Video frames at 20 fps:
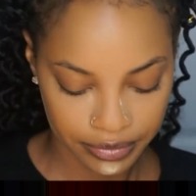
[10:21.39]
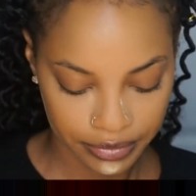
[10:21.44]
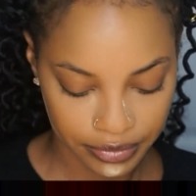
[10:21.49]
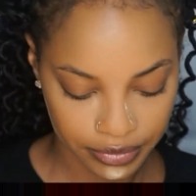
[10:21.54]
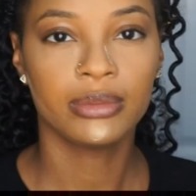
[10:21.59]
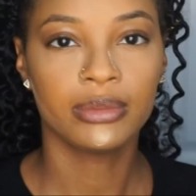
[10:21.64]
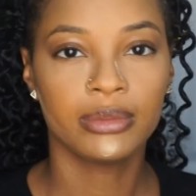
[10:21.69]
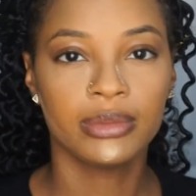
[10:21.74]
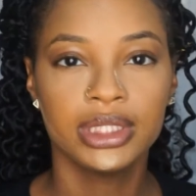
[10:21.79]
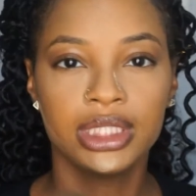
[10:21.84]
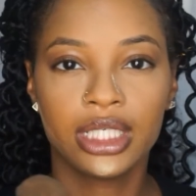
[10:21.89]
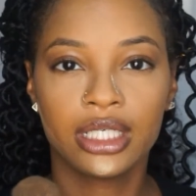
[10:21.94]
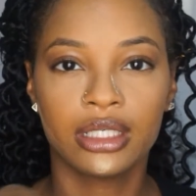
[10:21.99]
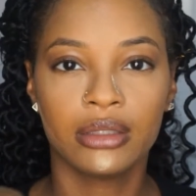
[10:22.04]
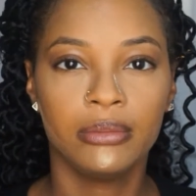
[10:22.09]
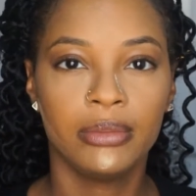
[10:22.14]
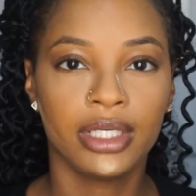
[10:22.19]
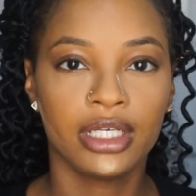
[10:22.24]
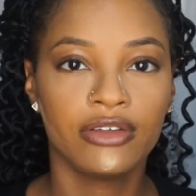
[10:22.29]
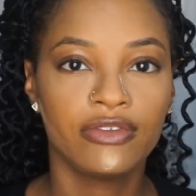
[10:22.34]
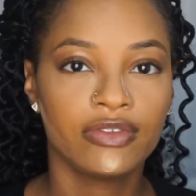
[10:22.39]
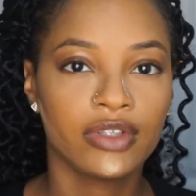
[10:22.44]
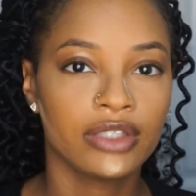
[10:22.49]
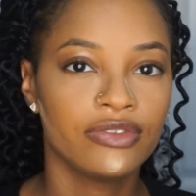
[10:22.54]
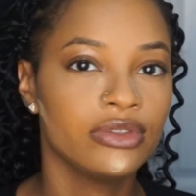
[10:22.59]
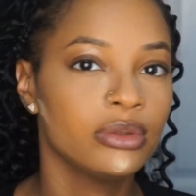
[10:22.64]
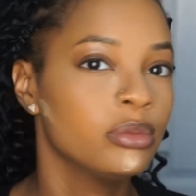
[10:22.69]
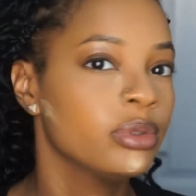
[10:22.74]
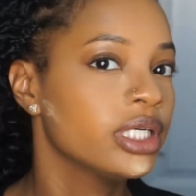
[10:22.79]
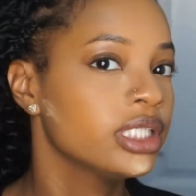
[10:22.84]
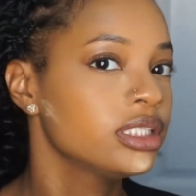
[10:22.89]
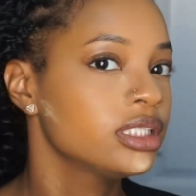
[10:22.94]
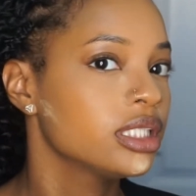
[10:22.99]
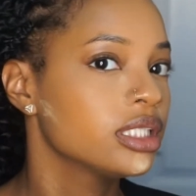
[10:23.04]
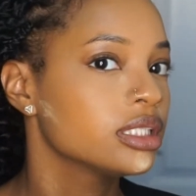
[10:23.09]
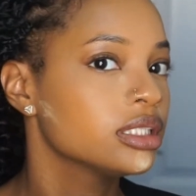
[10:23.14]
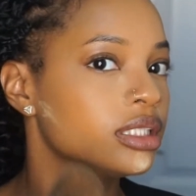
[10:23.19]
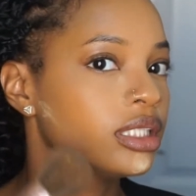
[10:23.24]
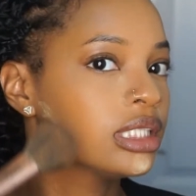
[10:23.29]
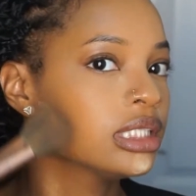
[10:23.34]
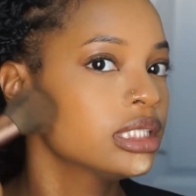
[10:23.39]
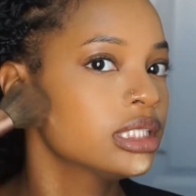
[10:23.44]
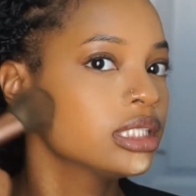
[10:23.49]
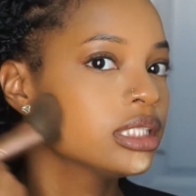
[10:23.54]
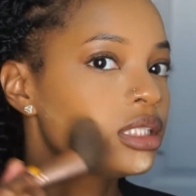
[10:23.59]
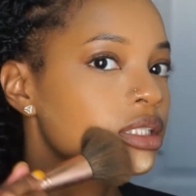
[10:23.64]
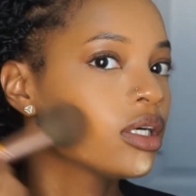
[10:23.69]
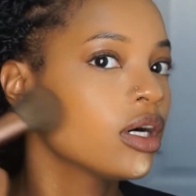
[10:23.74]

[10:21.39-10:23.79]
So I'm gonna take a big fluffy brush and dust this